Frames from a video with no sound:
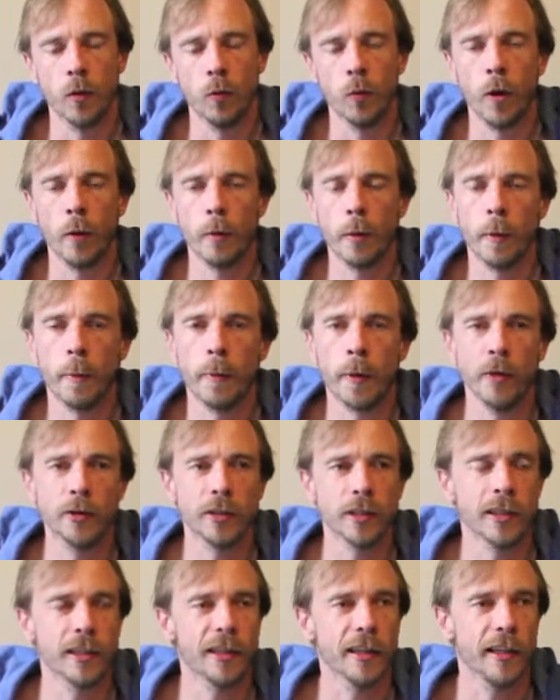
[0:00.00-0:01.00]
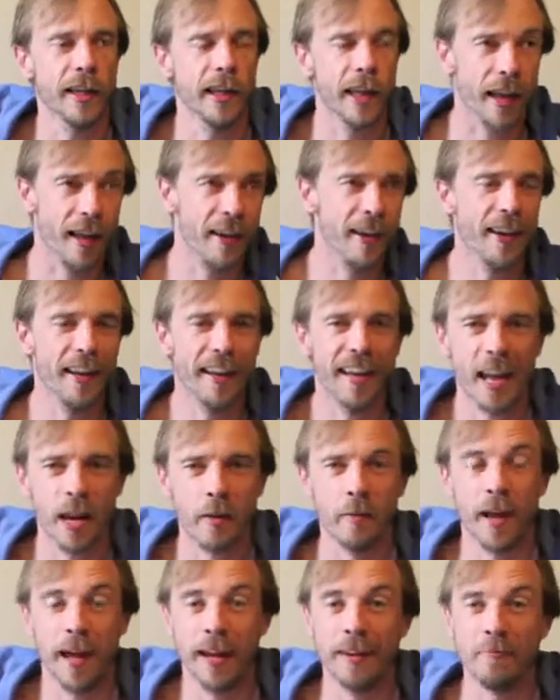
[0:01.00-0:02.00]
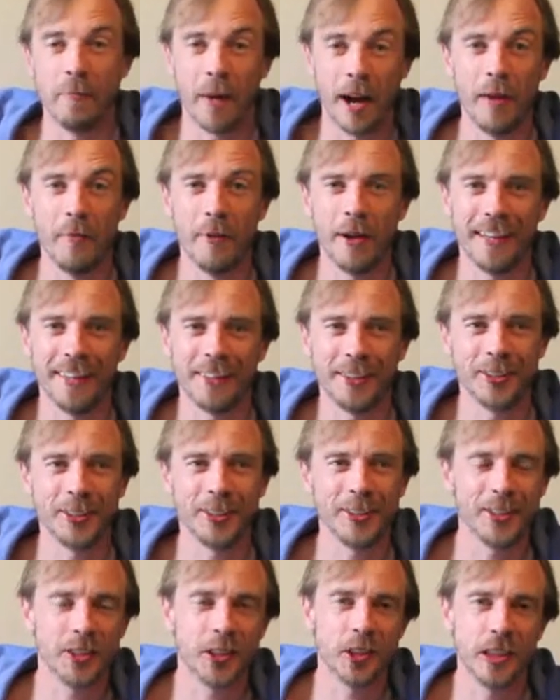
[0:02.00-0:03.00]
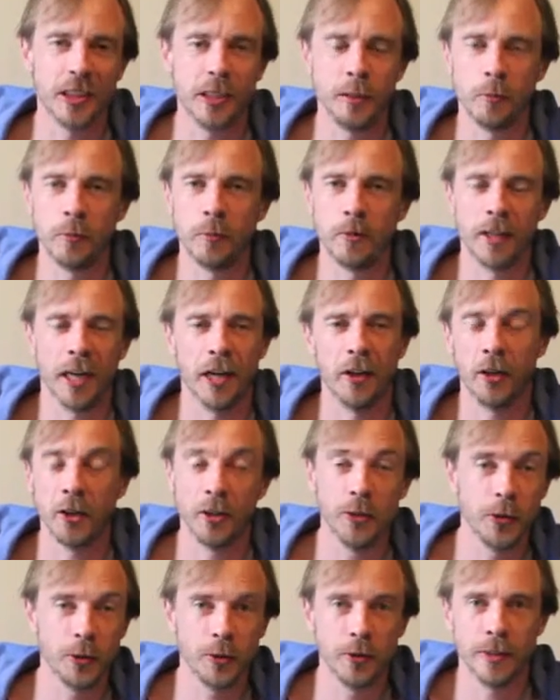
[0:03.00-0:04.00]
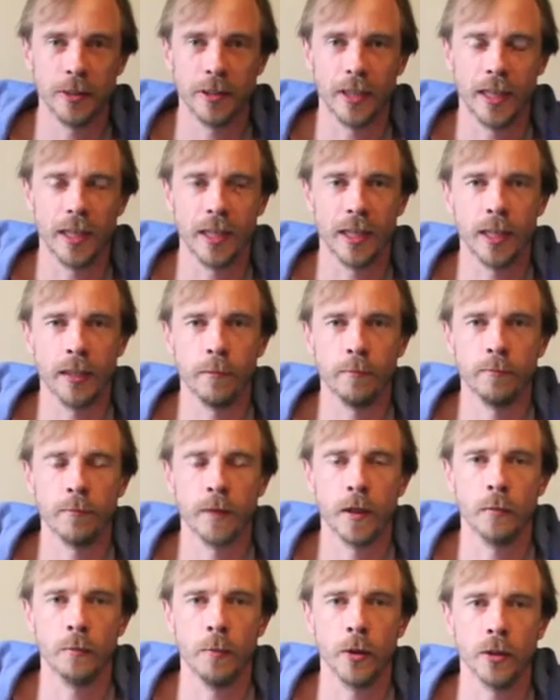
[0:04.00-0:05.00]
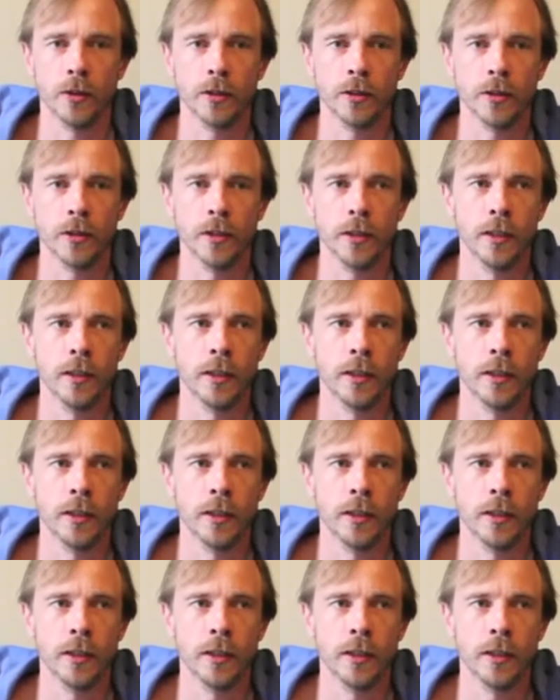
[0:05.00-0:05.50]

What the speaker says: What we're proposing in my mind doesn't seem that unusual, but